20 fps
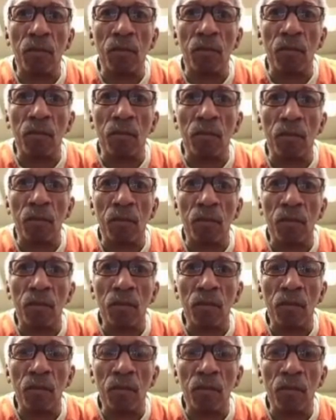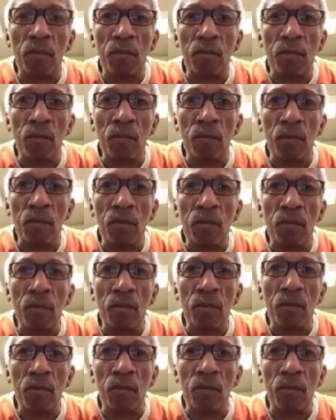
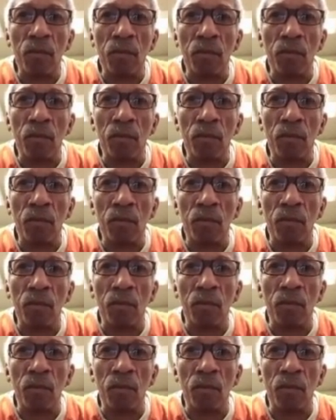Nothing is said.